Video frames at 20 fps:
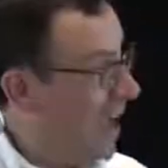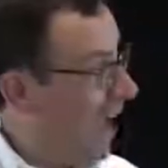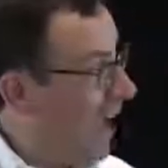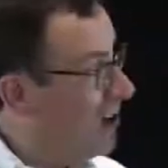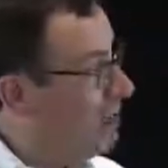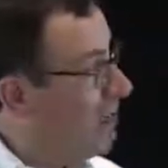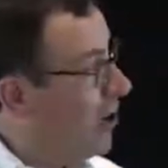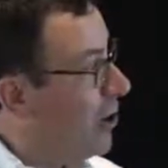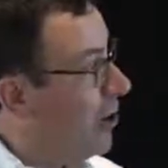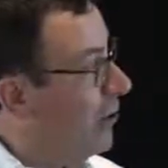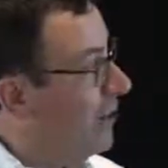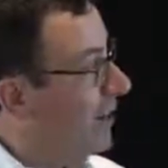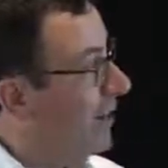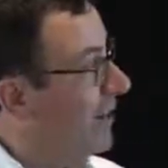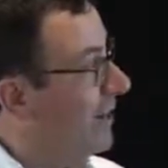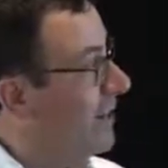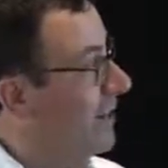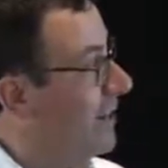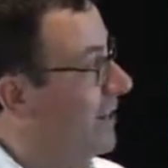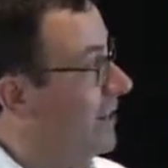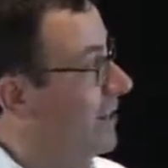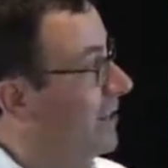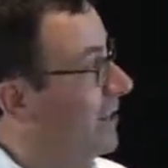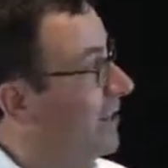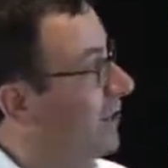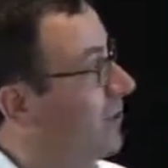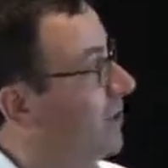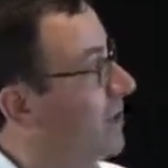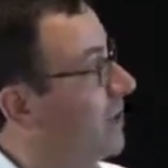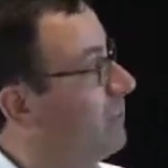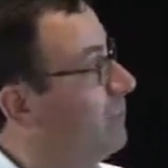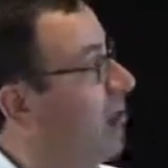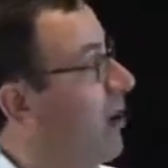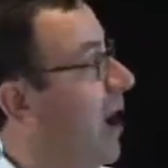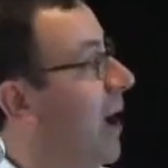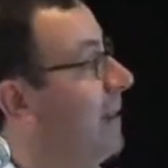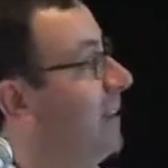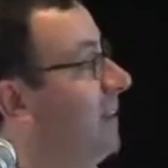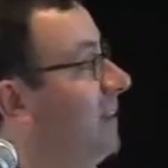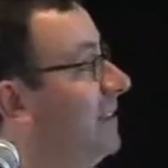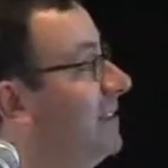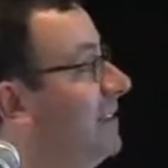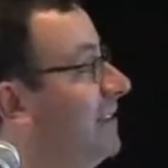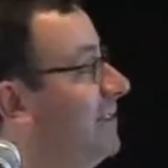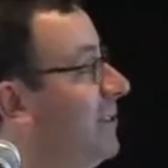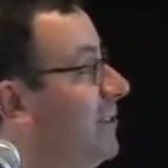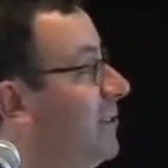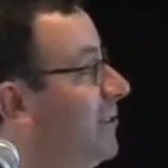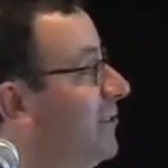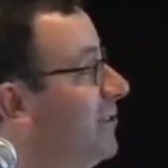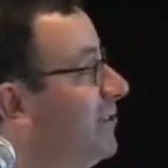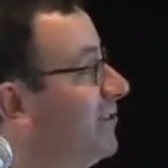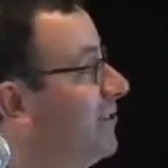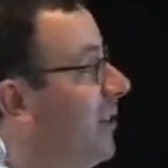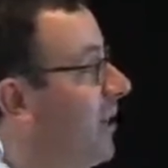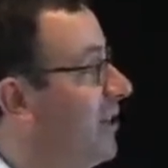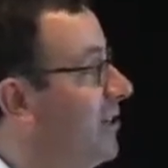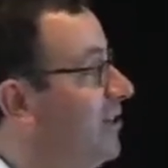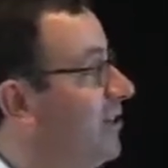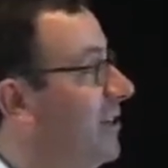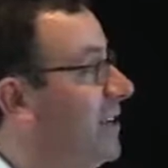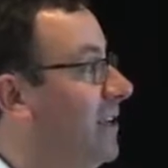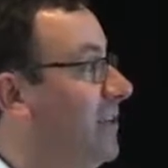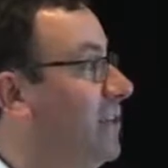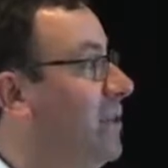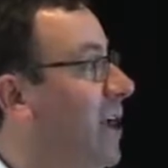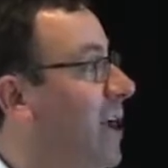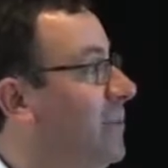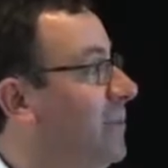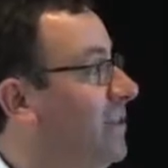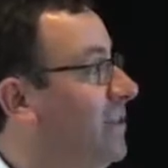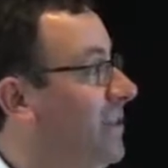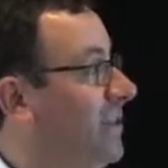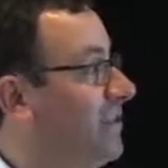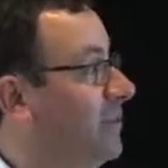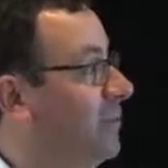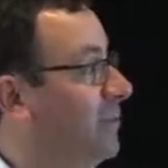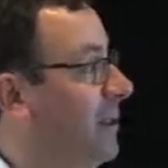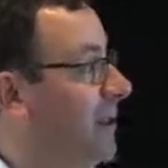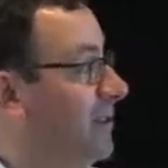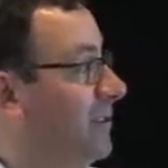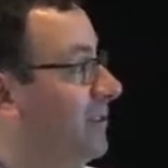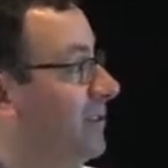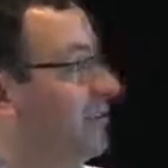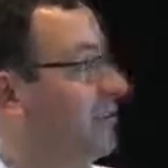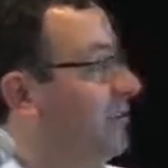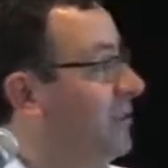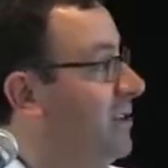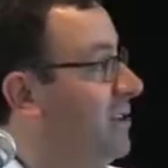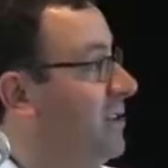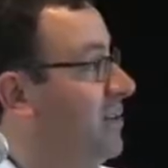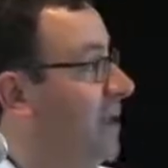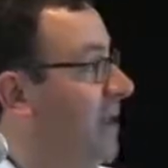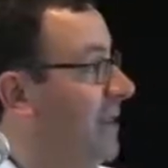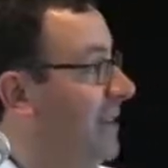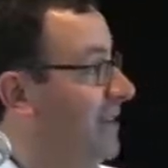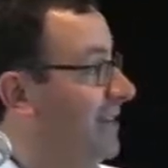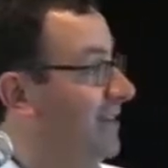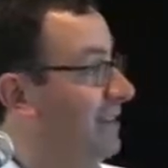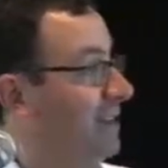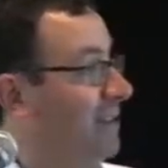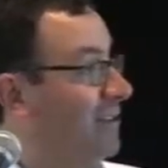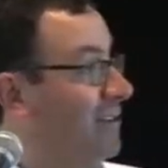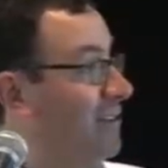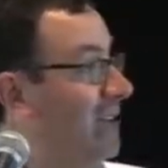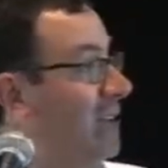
I wrote in here, the alluring promise of the use of large-scale computational methods for the humanities have